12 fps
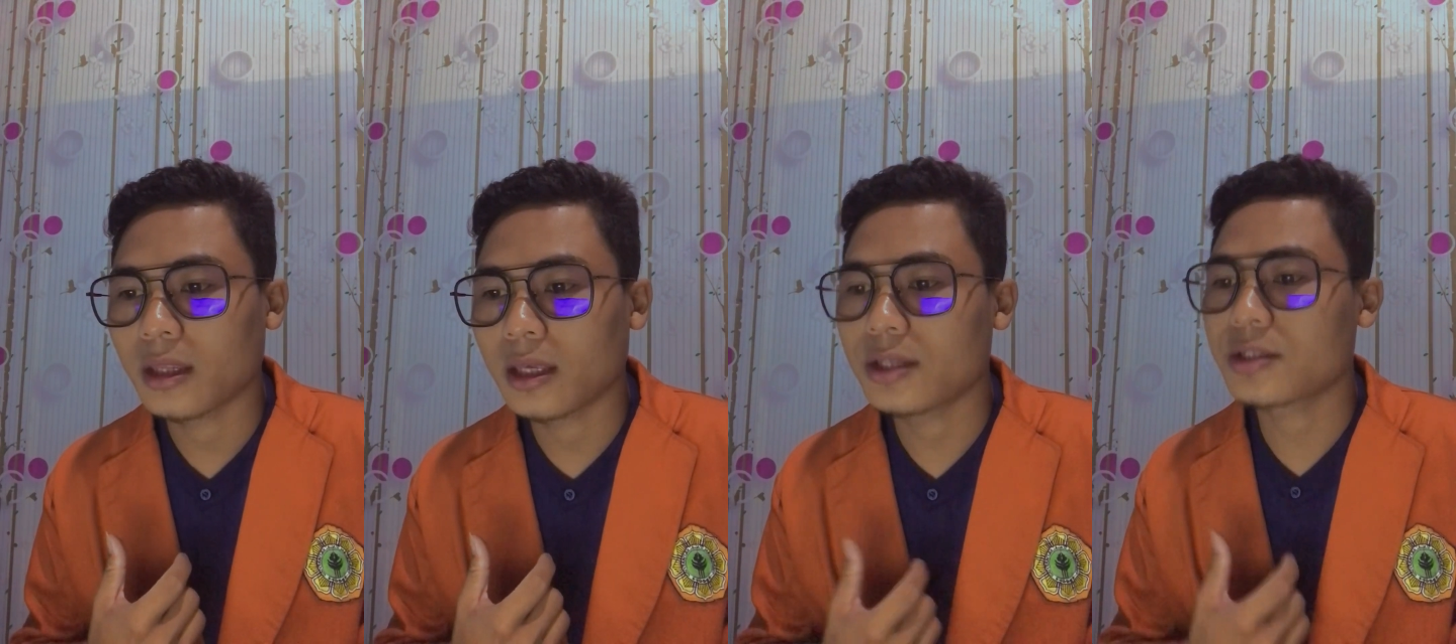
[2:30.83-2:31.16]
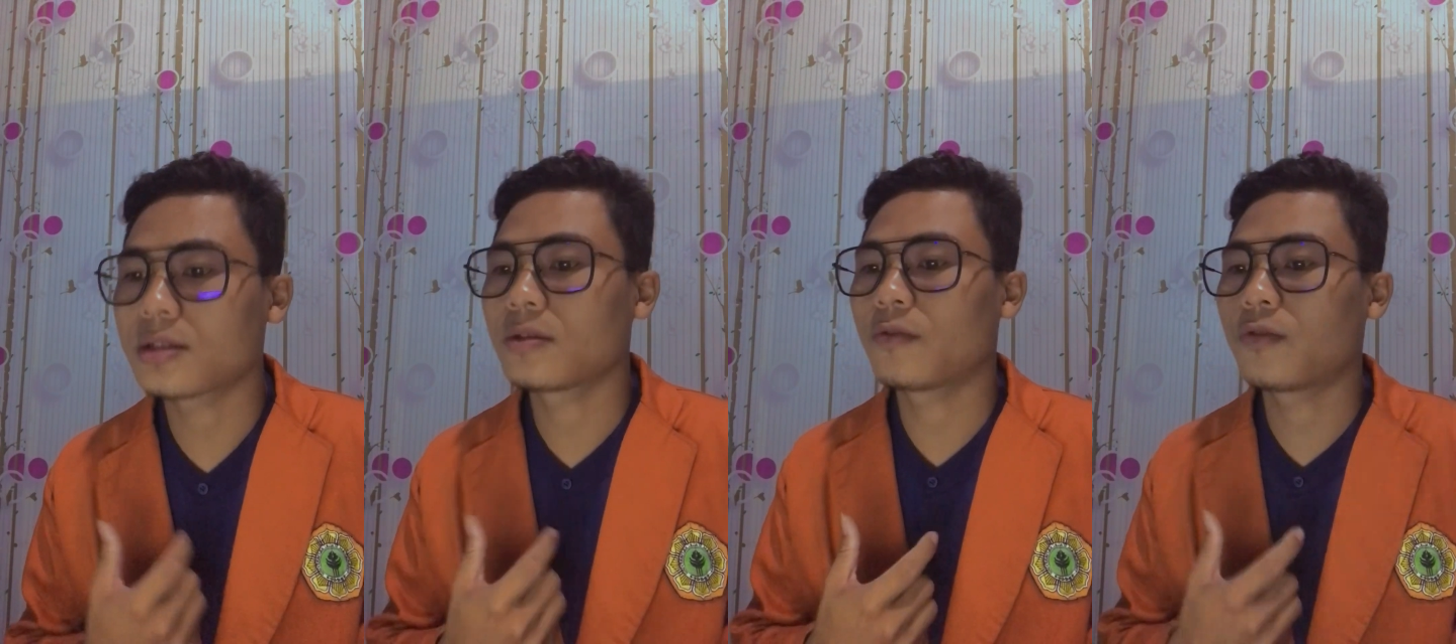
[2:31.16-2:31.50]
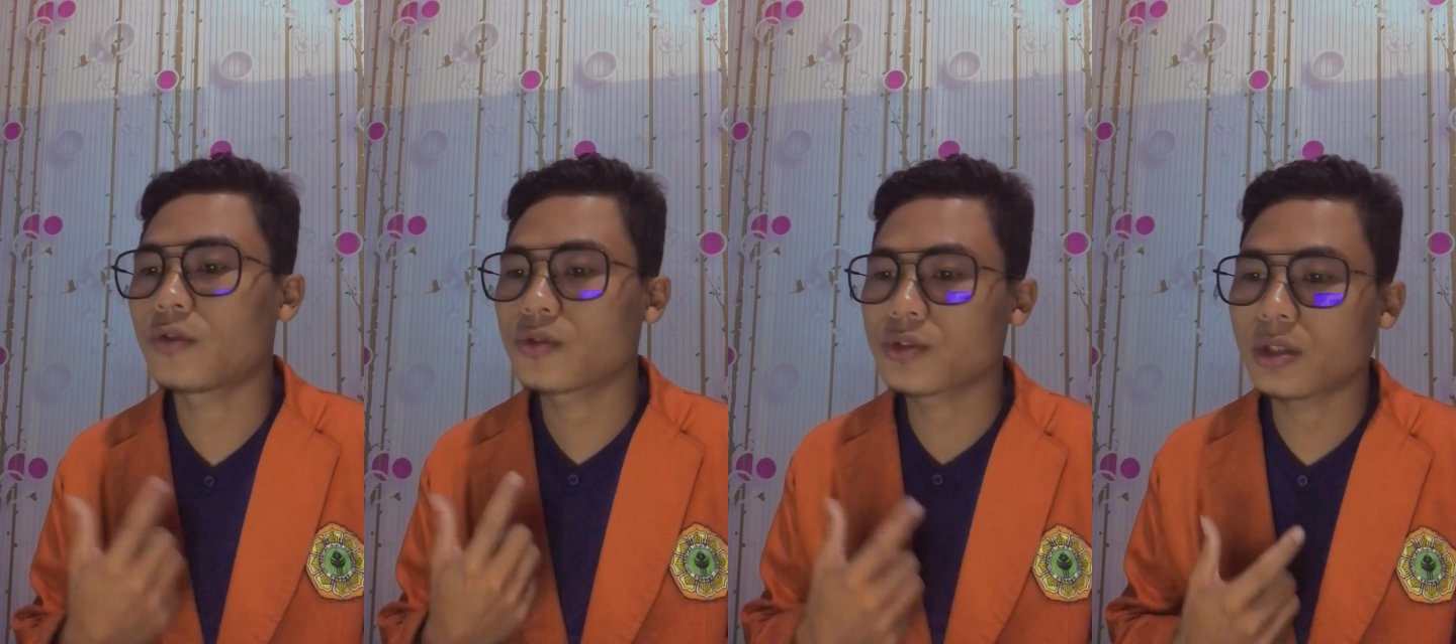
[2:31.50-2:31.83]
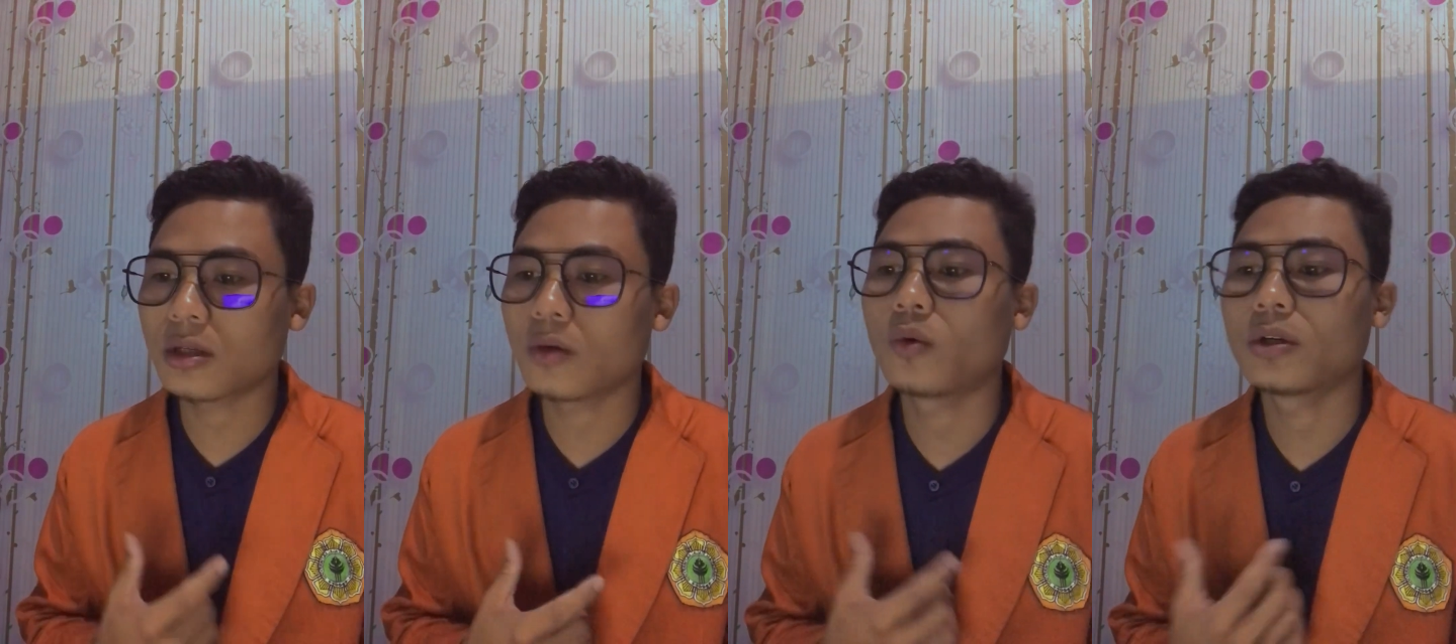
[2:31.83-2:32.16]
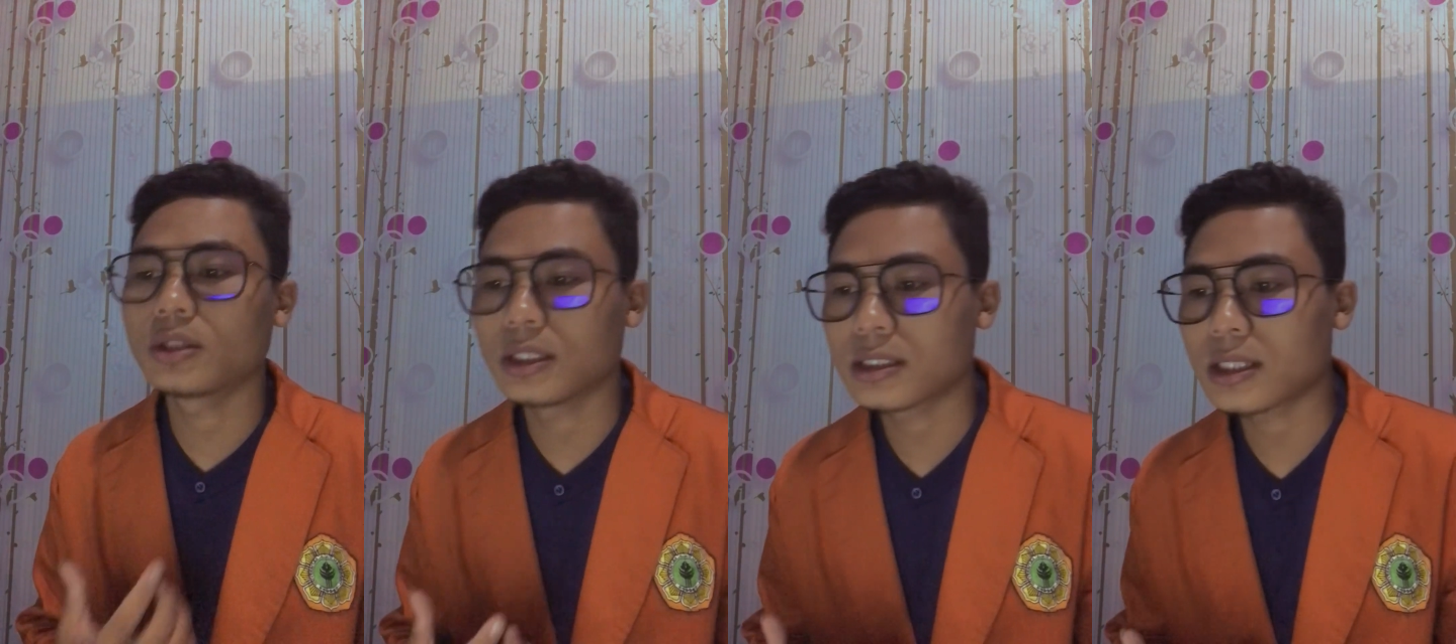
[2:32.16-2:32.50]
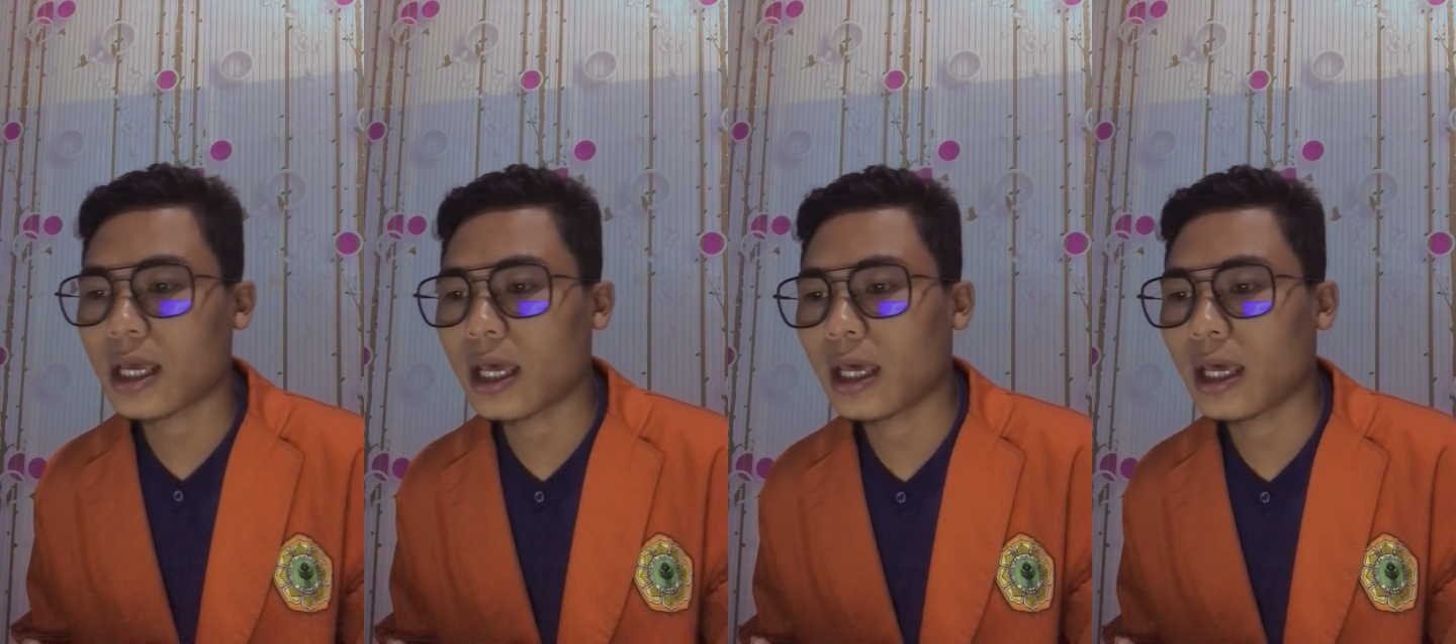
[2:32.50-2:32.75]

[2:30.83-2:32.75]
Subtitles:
is to foster awareness